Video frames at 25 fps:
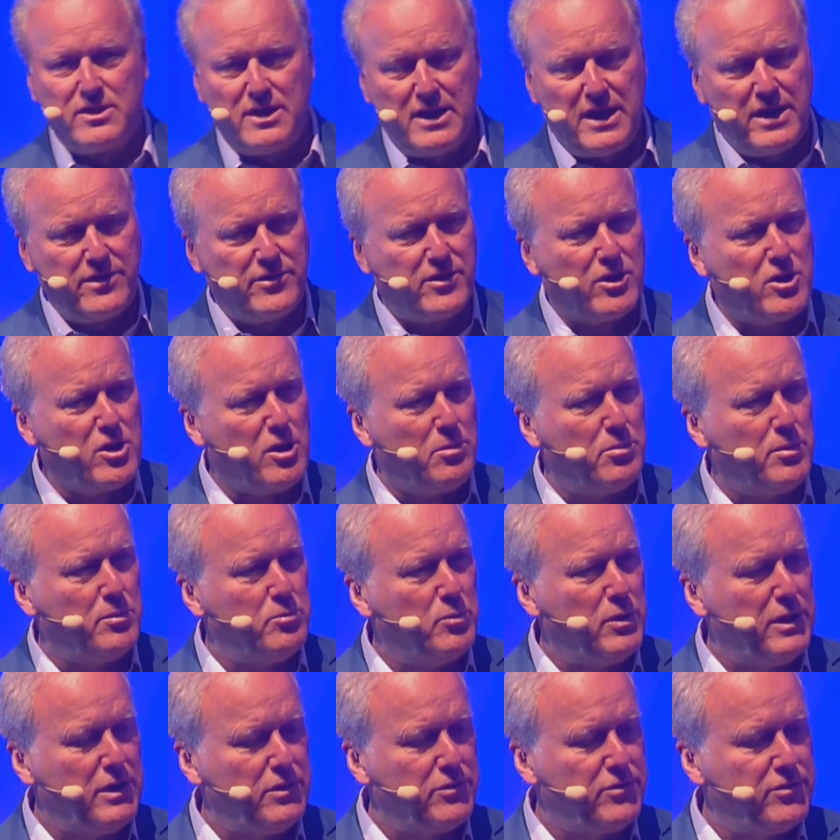like the
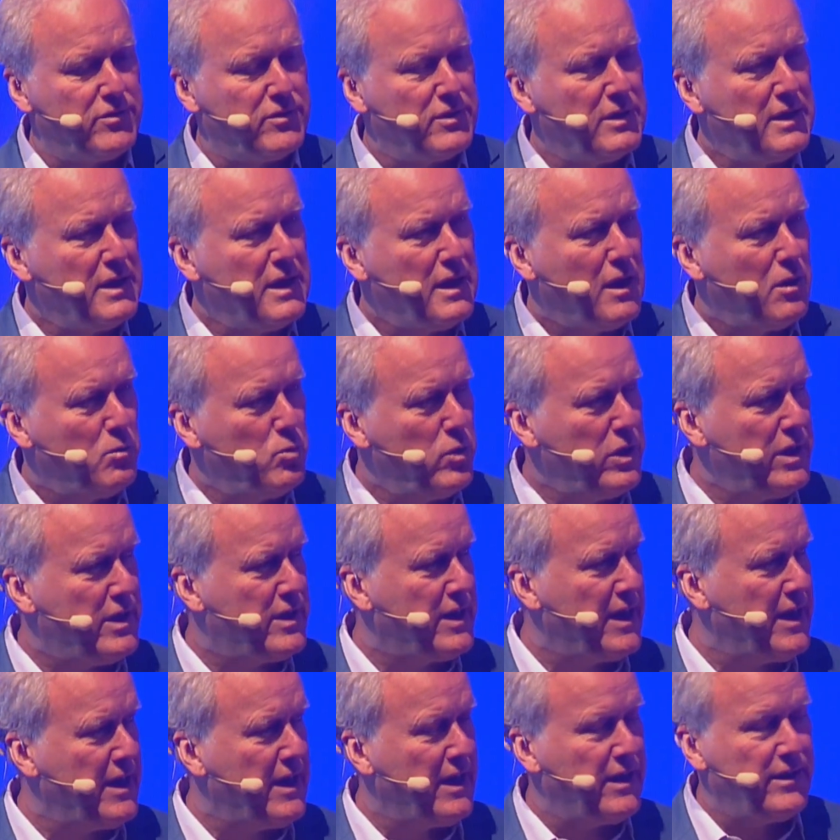Commonwealth, we
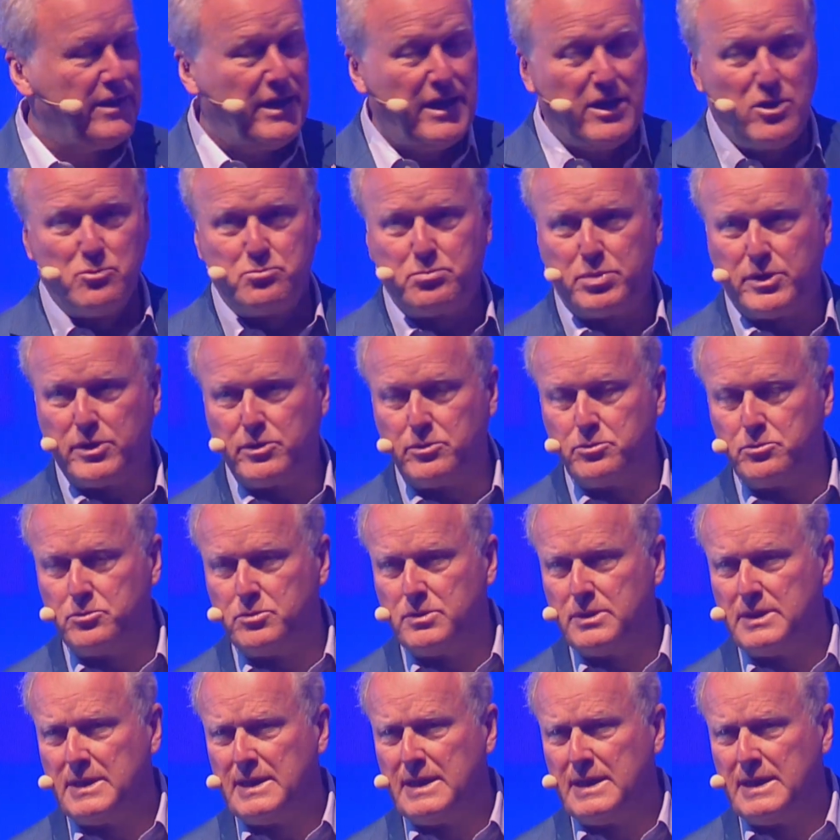can help you